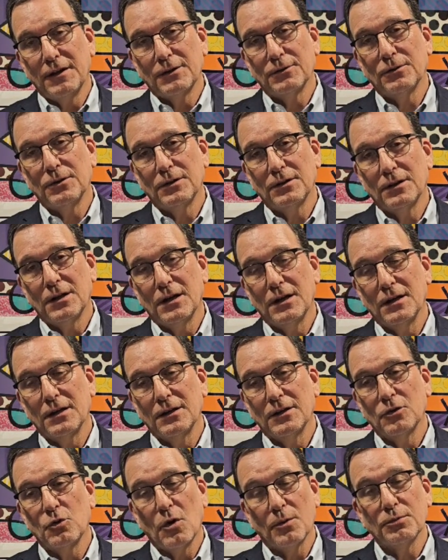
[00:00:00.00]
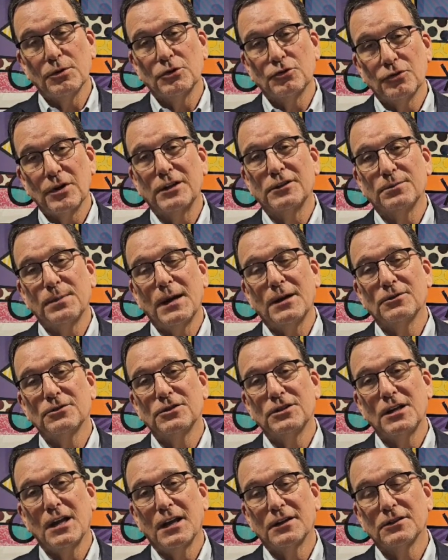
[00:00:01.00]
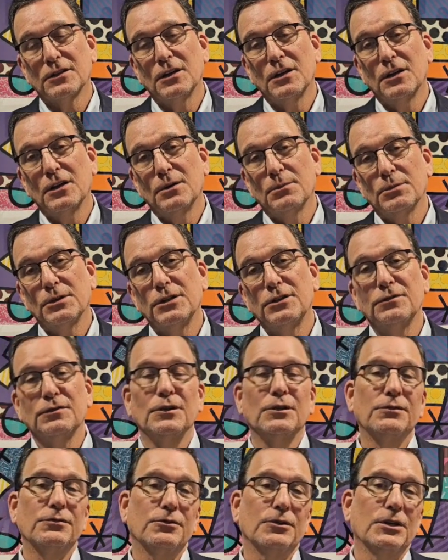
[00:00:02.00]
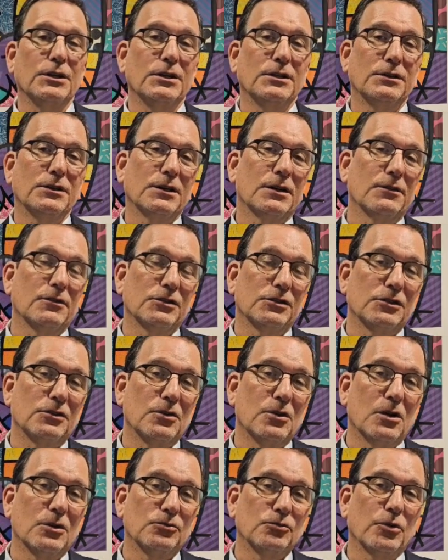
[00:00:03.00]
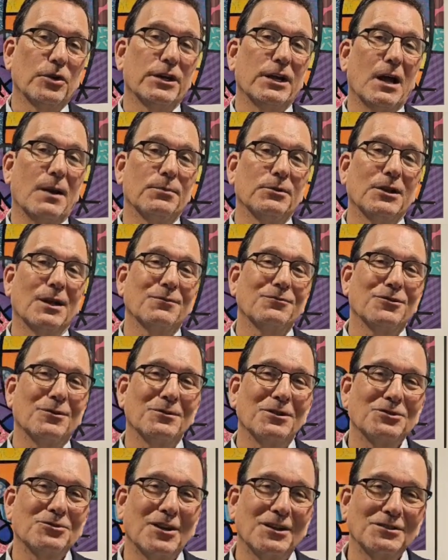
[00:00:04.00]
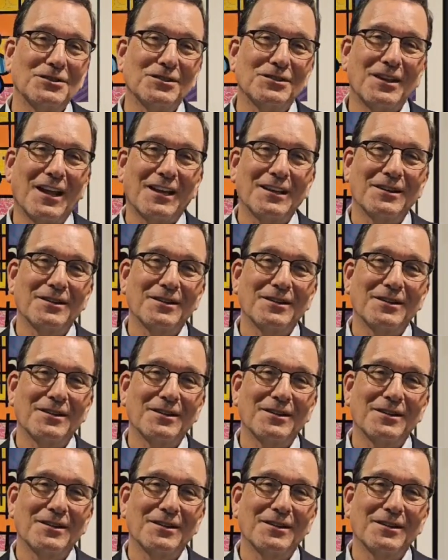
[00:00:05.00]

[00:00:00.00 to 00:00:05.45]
Federal Corporate Transparency Act, please feel free to give us a call. Roy Oppenheim from the trenches.